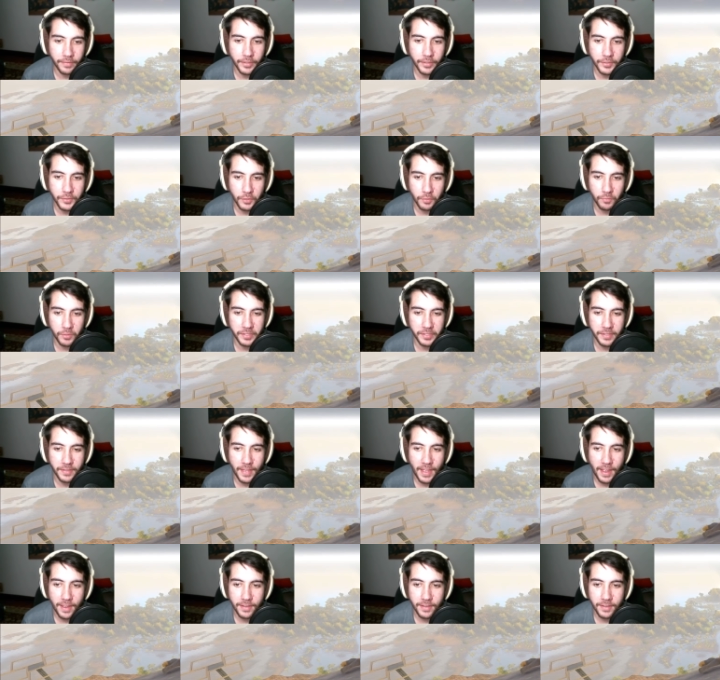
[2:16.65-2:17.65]
of us are really
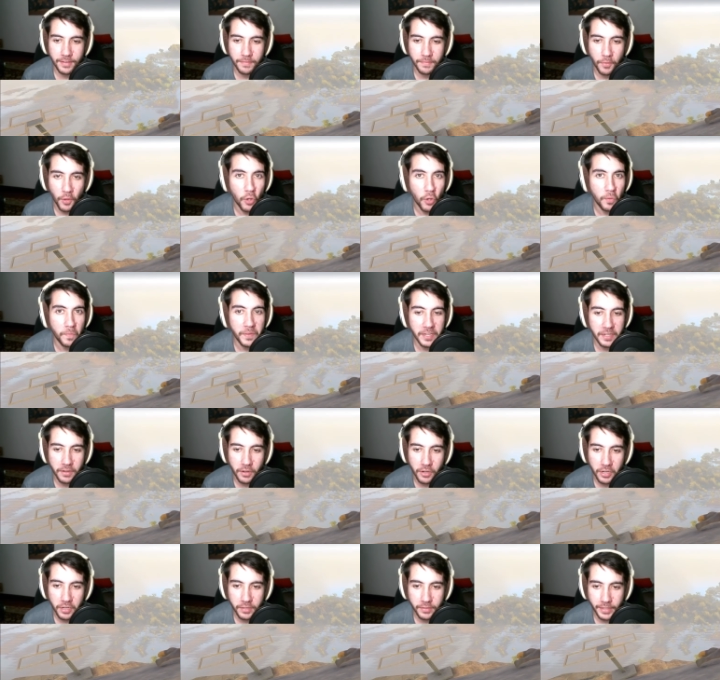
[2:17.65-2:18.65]
that involved in
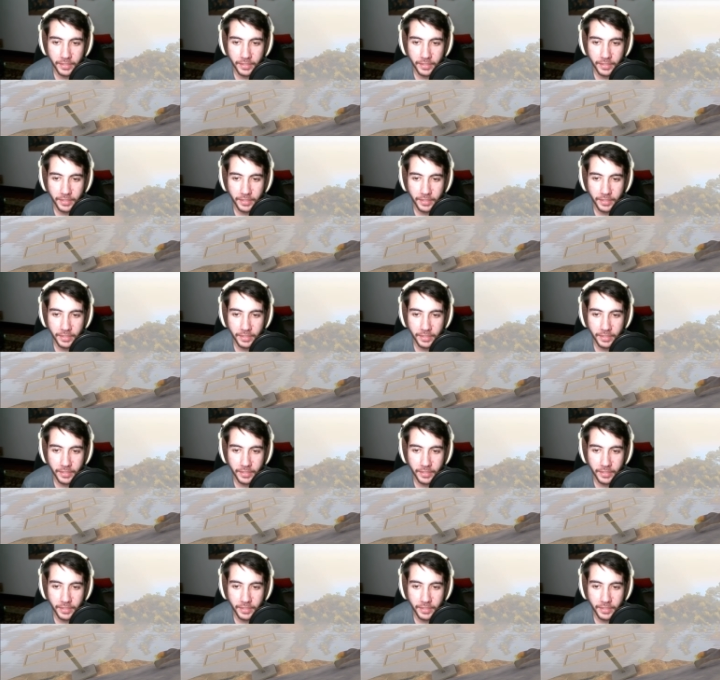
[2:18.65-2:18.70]
Ark.